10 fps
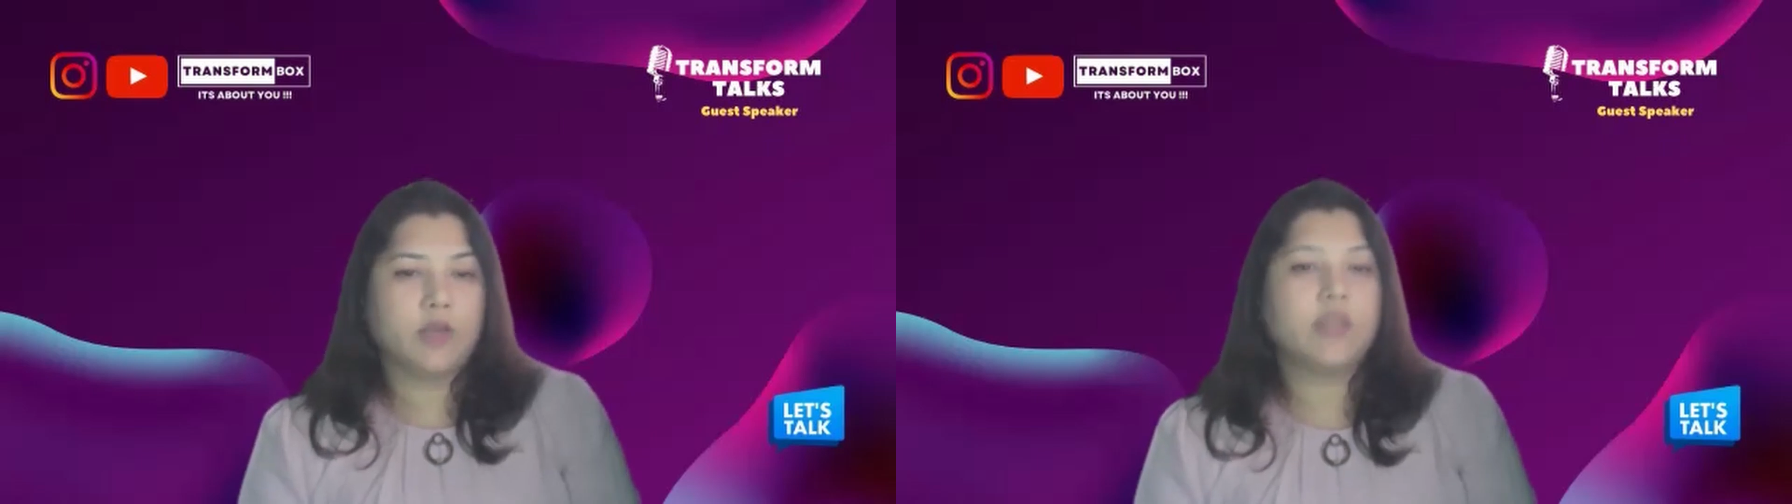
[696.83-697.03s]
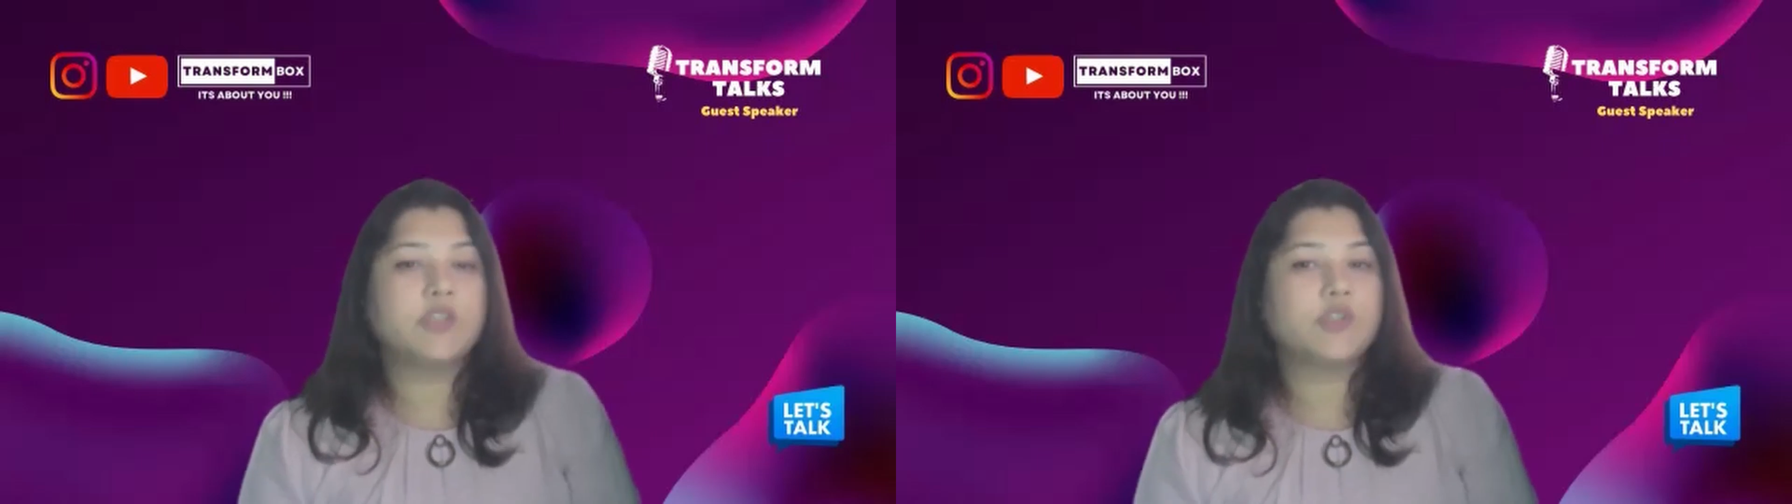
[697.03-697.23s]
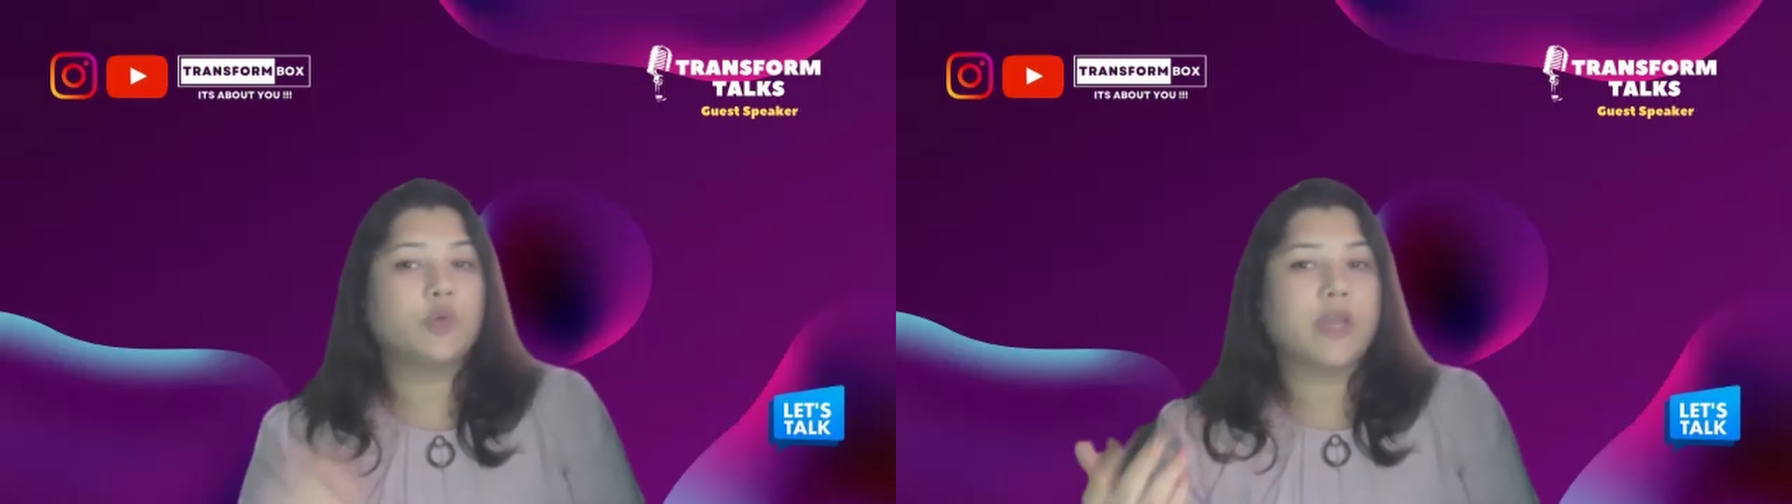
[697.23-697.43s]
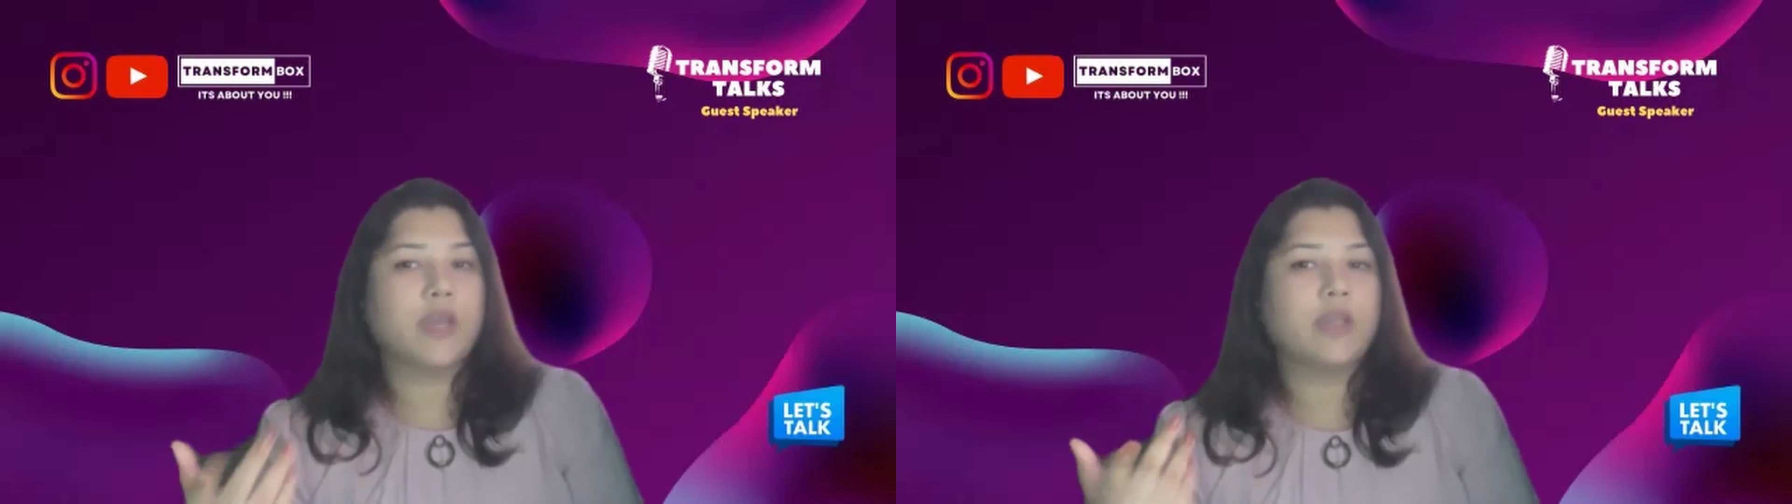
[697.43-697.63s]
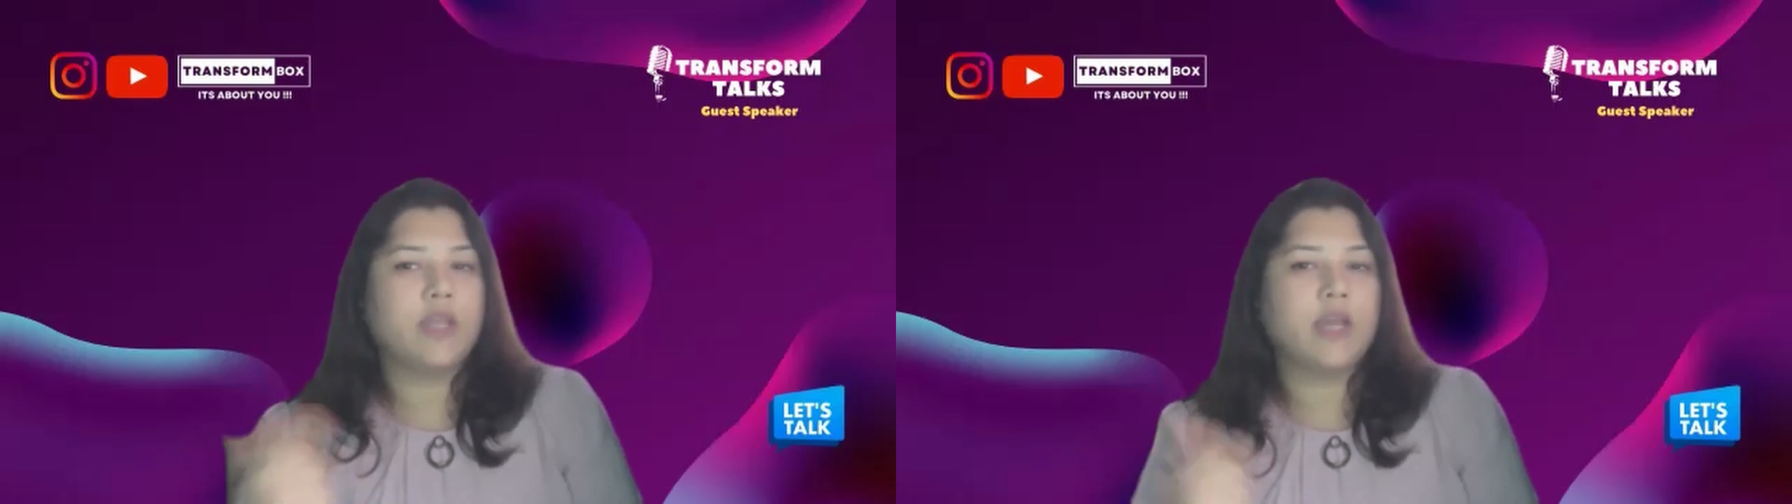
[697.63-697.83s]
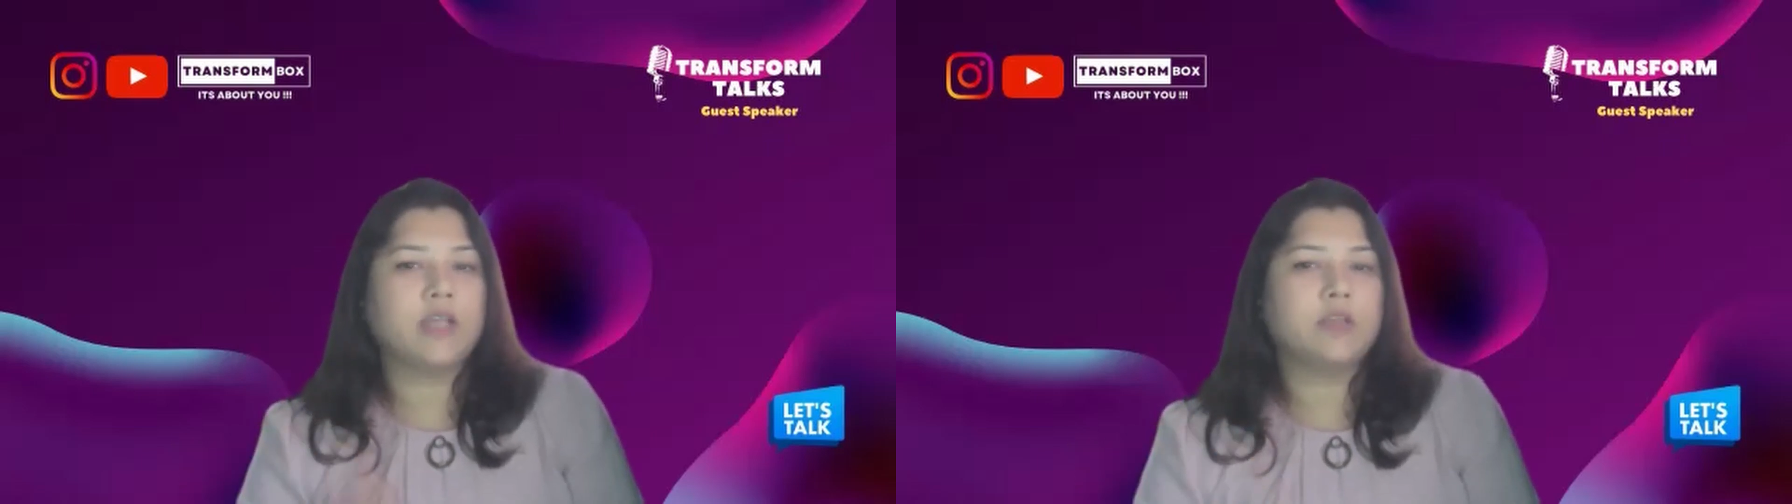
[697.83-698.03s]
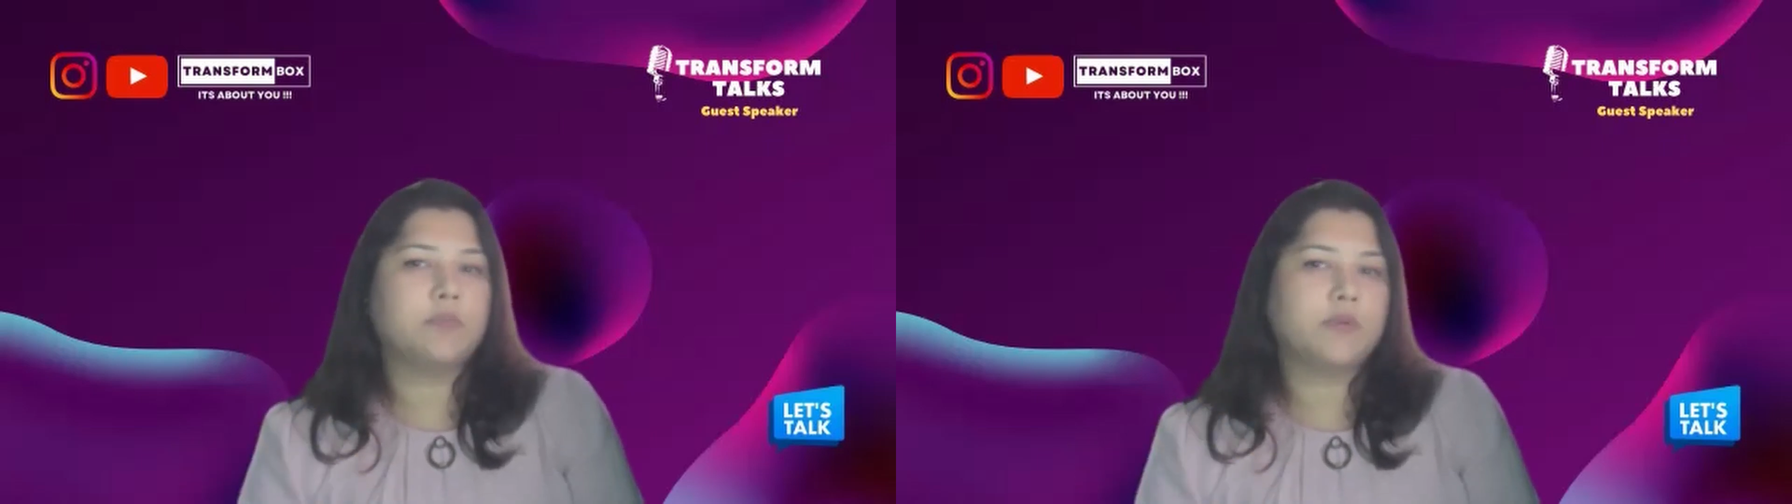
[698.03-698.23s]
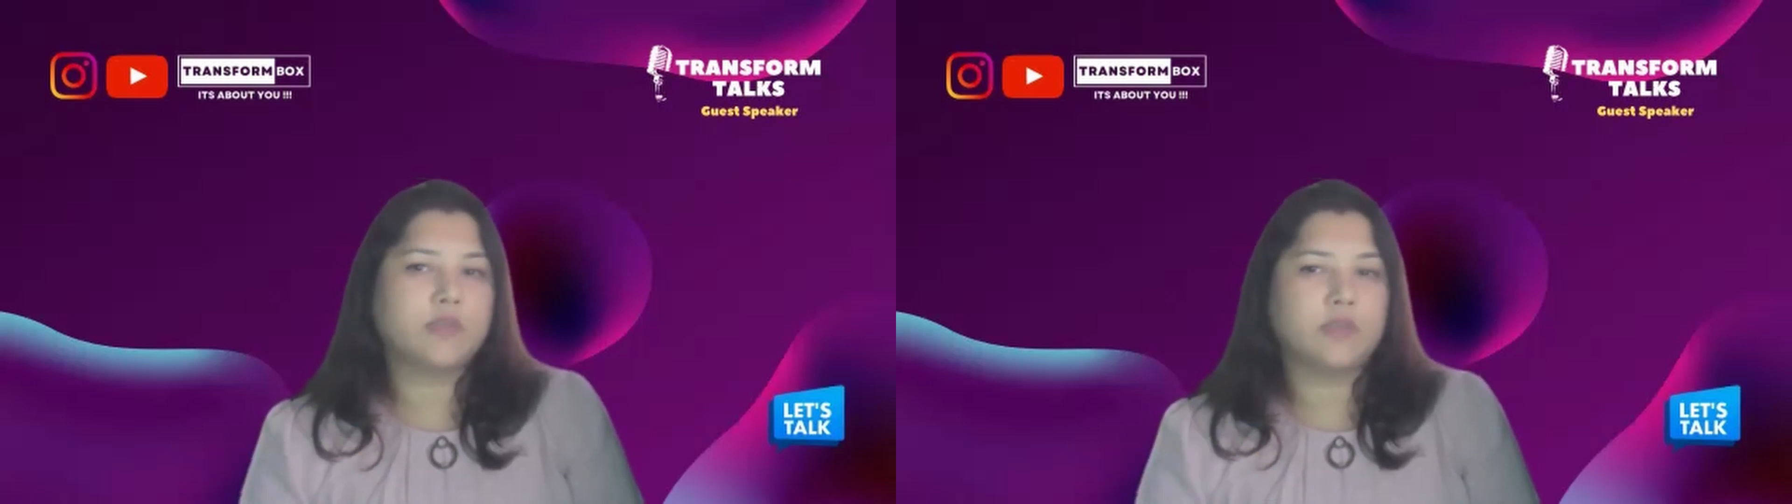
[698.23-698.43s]
and so can the other
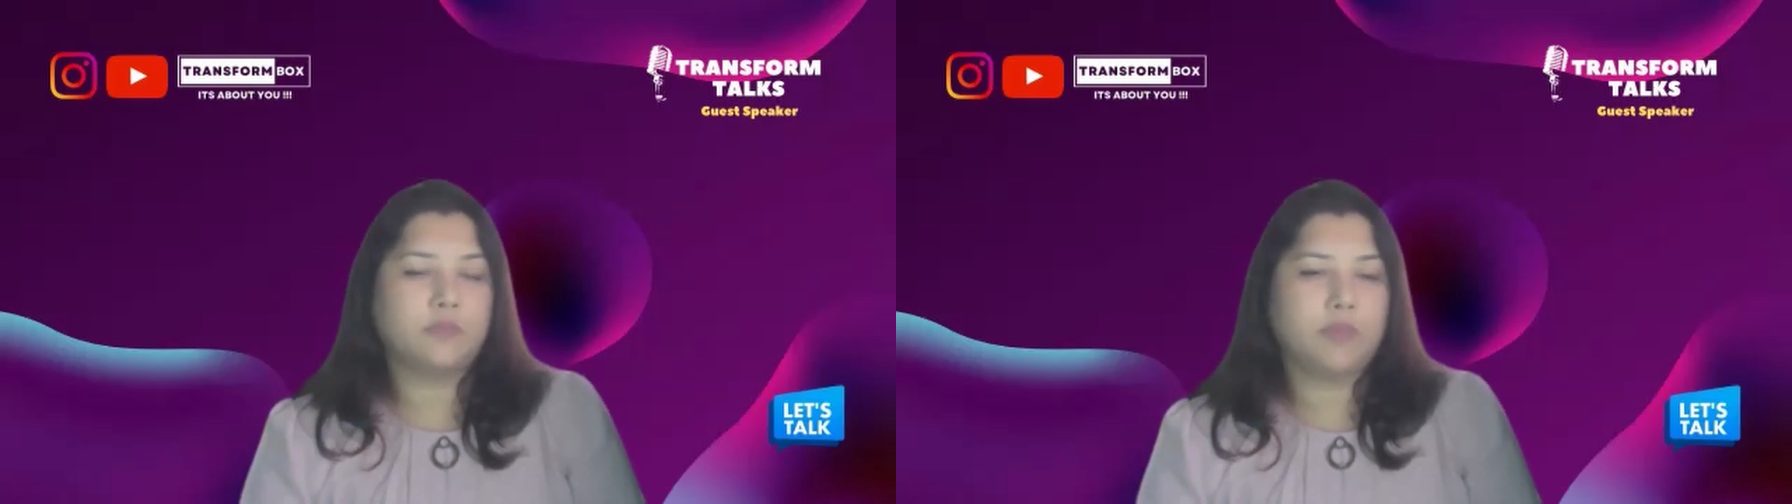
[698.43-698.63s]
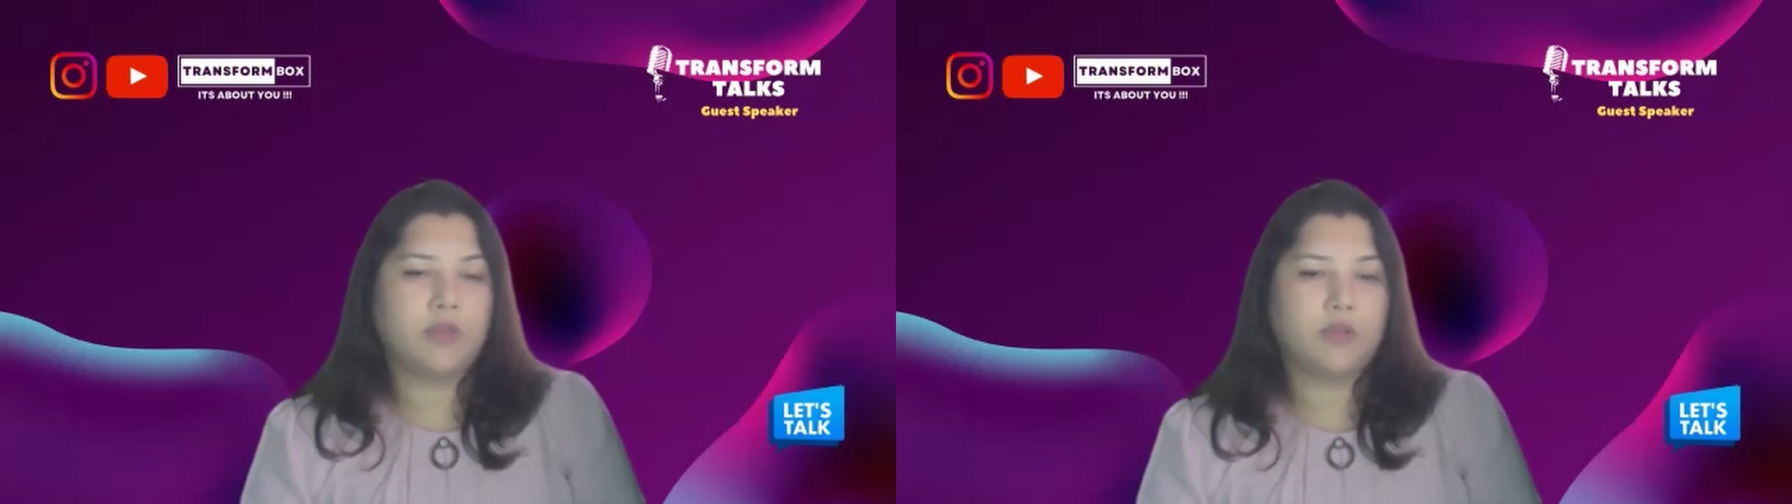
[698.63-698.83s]
person be.